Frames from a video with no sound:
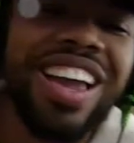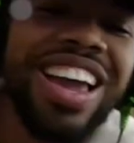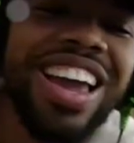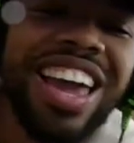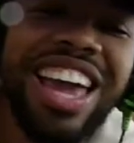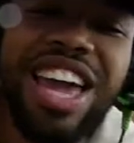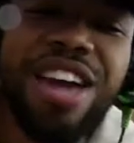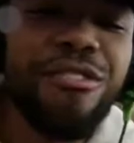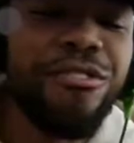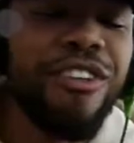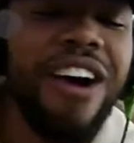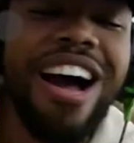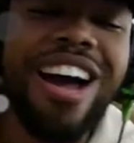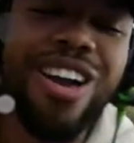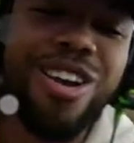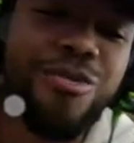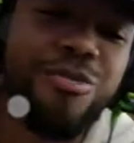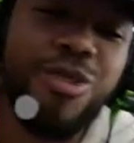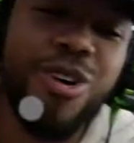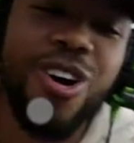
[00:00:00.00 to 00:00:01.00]
He
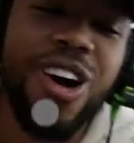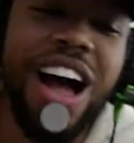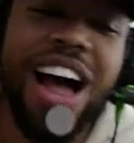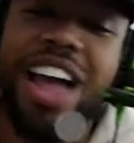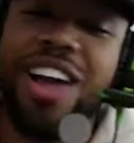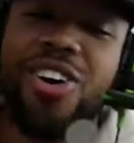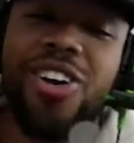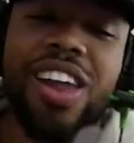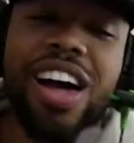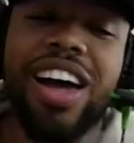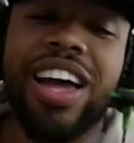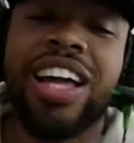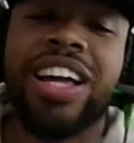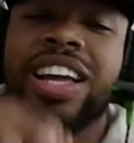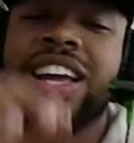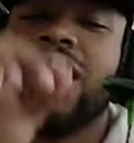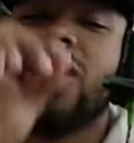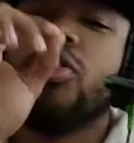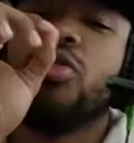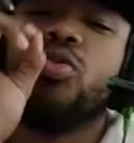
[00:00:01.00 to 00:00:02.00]
fired, bro. I ain't gonna
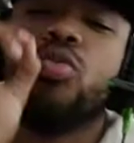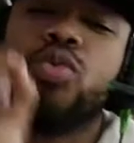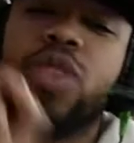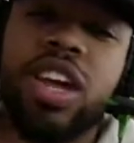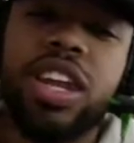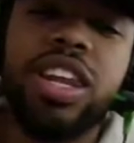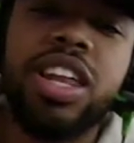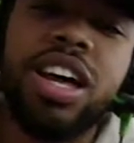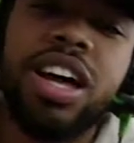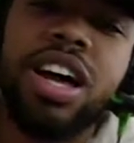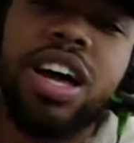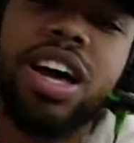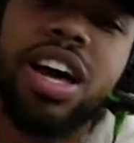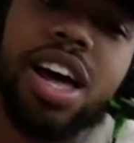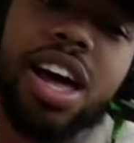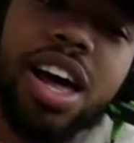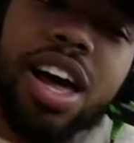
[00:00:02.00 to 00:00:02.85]
lie. Ridla,